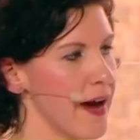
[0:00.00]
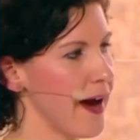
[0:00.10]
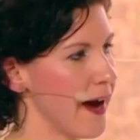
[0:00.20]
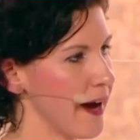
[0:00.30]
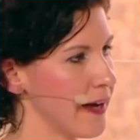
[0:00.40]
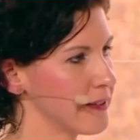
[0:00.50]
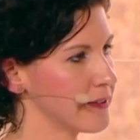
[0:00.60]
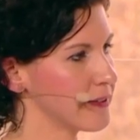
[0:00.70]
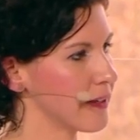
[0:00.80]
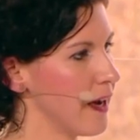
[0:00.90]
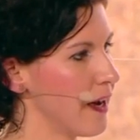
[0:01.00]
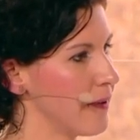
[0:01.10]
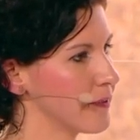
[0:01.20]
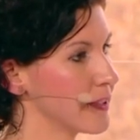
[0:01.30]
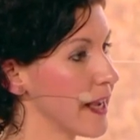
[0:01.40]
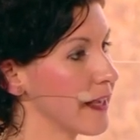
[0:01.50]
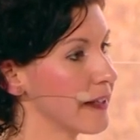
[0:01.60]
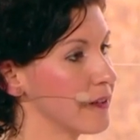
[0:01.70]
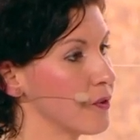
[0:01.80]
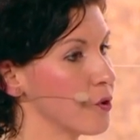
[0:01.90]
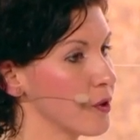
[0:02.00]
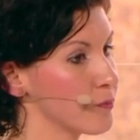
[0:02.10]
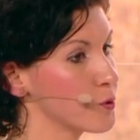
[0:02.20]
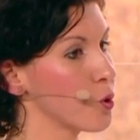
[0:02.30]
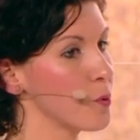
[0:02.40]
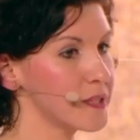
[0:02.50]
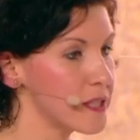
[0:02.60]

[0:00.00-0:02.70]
has taken or absorbs